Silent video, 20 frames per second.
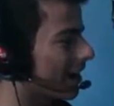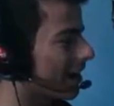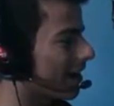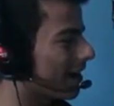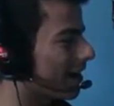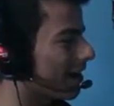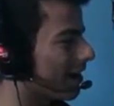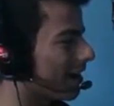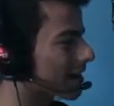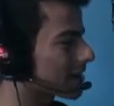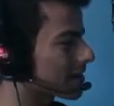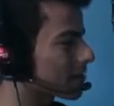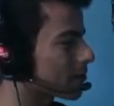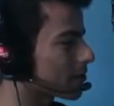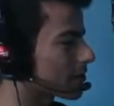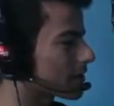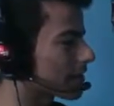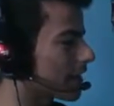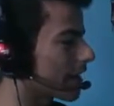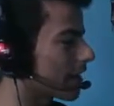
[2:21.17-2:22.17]
uh, as I
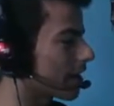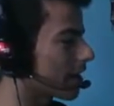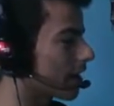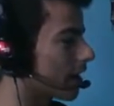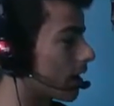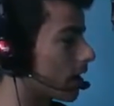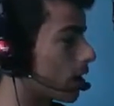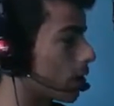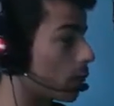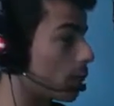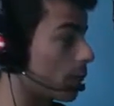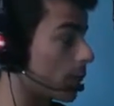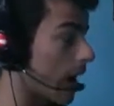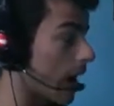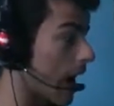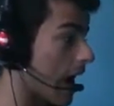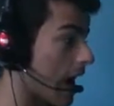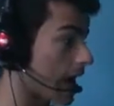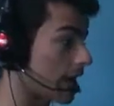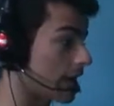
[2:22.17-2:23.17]
was saying,
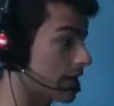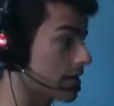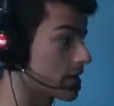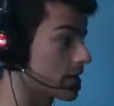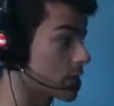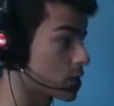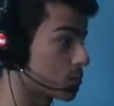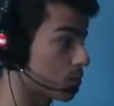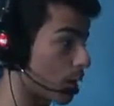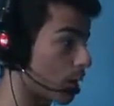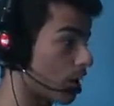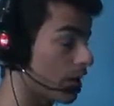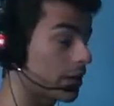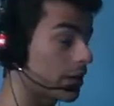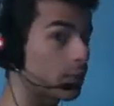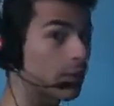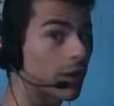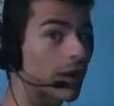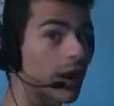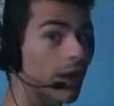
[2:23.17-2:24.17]
I
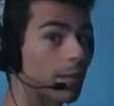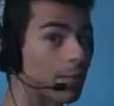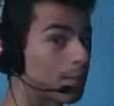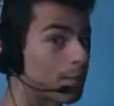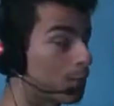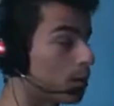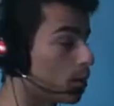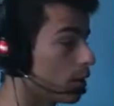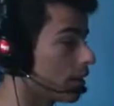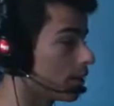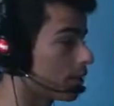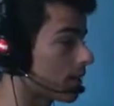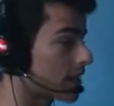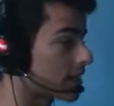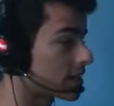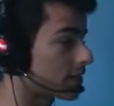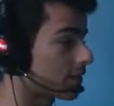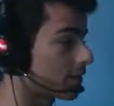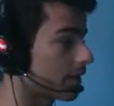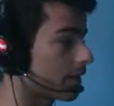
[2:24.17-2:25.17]
spawned when I put it
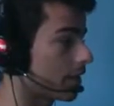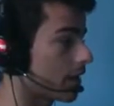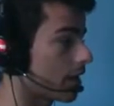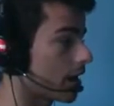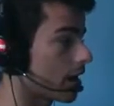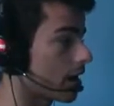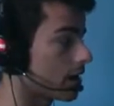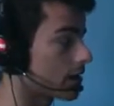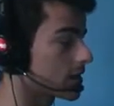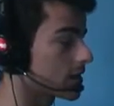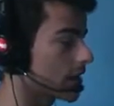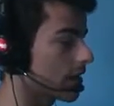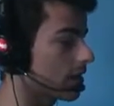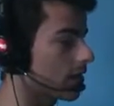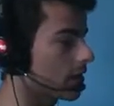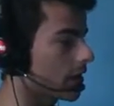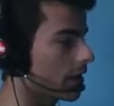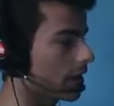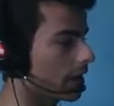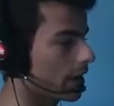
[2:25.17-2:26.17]
myself in there. I was like,
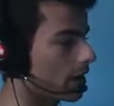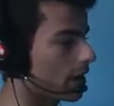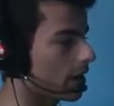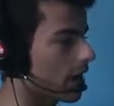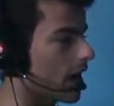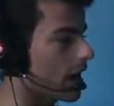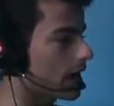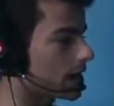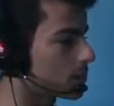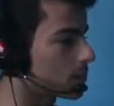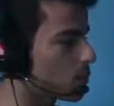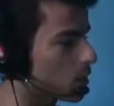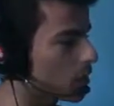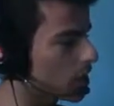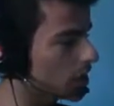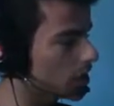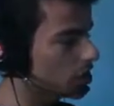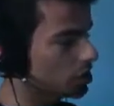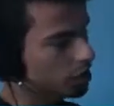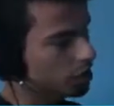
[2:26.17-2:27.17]
okay. I
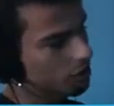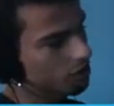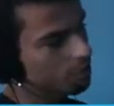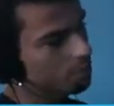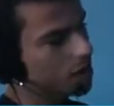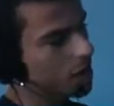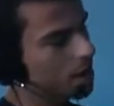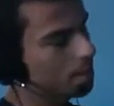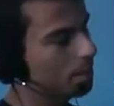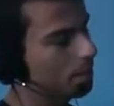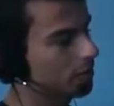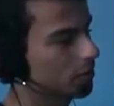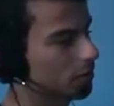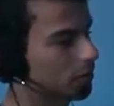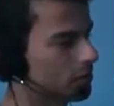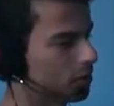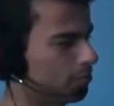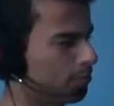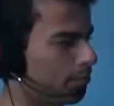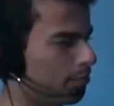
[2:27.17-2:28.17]
spawned and I checked the map, and there
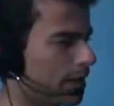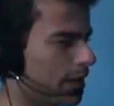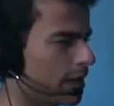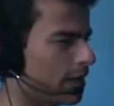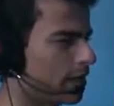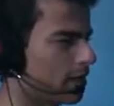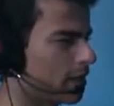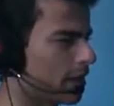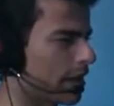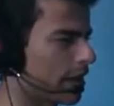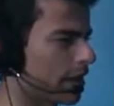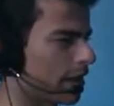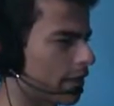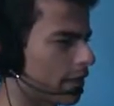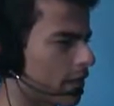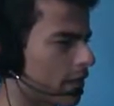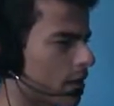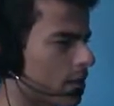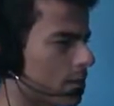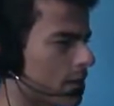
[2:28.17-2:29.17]
was some big thing in
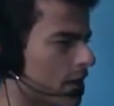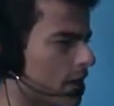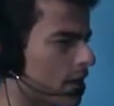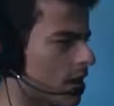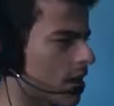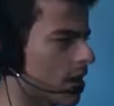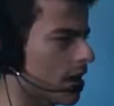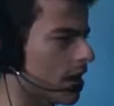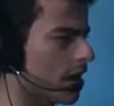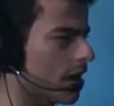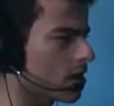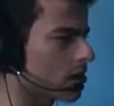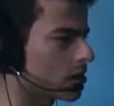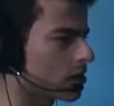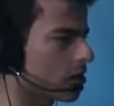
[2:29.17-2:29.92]
front of me. And I